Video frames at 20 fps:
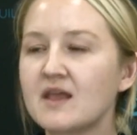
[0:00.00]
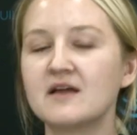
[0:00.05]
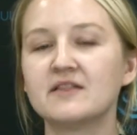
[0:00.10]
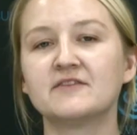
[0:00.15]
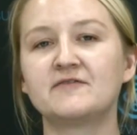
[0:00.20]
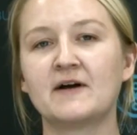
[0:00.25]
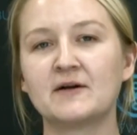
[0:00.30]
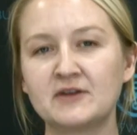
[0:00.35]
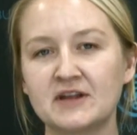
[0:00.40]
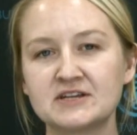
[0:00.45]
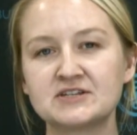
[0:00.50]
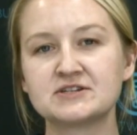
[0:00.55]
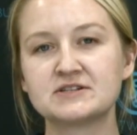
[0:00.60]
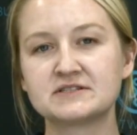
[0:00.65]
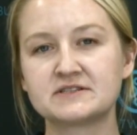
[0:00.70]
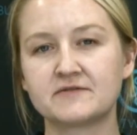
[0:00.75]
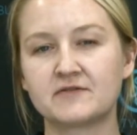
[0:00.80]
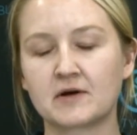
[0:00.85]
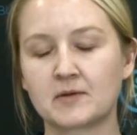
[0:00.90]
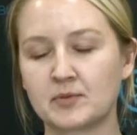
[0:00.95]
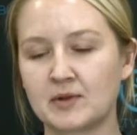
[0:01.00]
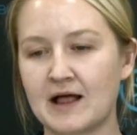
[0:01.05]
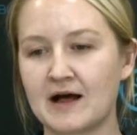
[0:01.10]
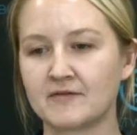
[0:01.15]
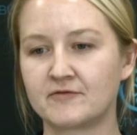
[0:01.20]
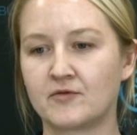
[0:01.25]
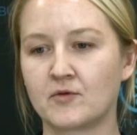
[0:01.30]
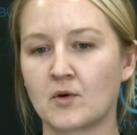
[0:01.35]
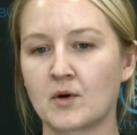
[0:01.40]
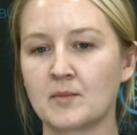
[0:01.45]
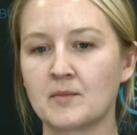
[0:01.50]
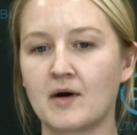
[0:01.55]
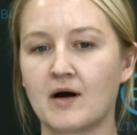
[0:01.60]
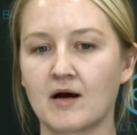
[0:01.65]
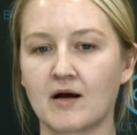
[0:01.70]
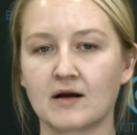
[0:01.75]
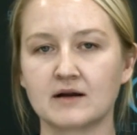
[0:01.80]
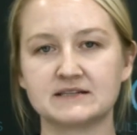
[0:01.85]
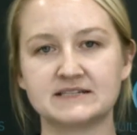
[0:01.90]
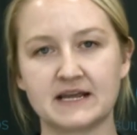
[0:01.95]
The foundations of our platform
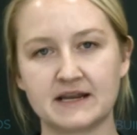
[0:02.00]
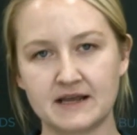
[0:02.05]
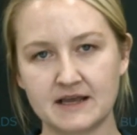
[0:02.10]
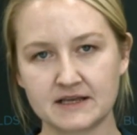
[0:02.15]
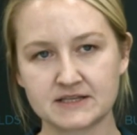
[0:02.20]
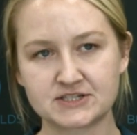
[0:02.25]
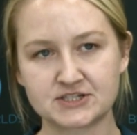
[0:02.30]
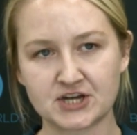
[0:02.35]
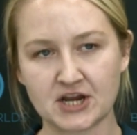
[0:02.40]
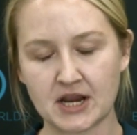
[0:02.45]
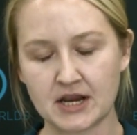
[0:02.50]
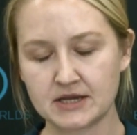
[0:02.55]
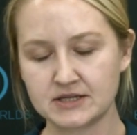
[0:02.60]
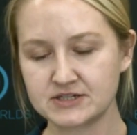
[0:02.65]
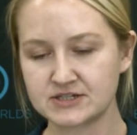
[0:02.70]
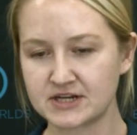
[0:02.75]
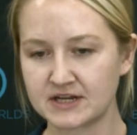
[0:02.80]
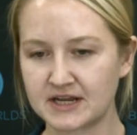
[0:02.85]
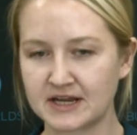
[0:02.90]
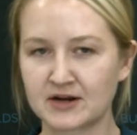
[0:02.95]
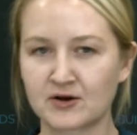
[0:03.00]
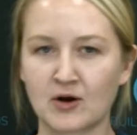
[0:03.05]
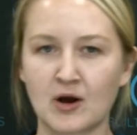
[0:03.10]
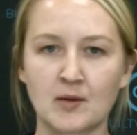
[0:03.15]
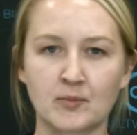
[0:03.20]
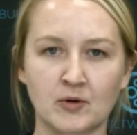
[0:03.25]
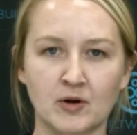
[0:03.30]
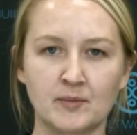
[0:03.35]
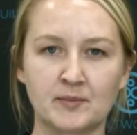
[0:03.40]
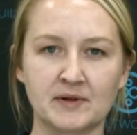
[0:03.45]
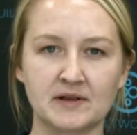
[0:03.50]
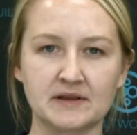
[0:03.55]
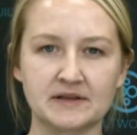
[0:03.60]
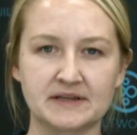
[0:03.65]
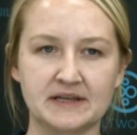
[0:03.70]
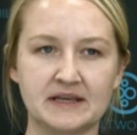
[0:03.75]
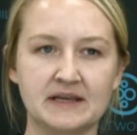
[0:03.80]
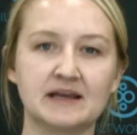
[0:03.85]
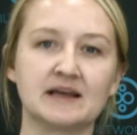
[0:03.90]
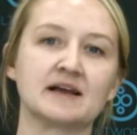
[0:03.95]
are data exchange,
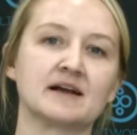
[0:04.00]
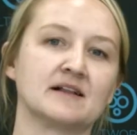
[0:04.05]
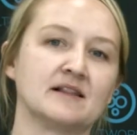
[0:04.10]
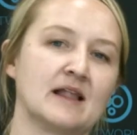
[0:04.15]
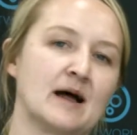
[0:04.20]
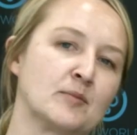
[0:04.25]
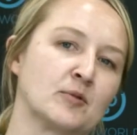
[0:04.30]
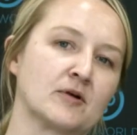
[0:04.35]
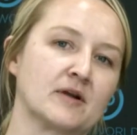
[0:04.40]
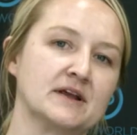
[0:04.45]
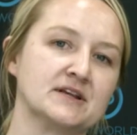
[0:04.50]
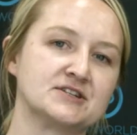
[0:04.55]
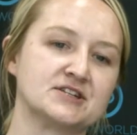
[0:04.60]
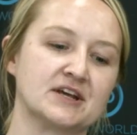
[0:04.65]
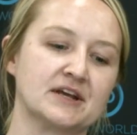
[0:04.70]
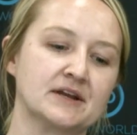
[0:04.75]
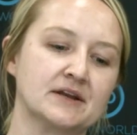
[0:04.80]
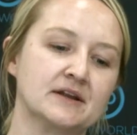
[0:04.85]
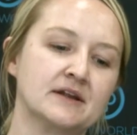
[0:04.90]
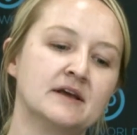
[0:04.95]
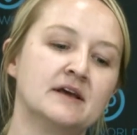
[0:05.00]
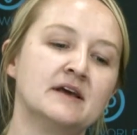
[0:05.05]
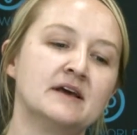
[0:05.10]
interoperability, and collaboration.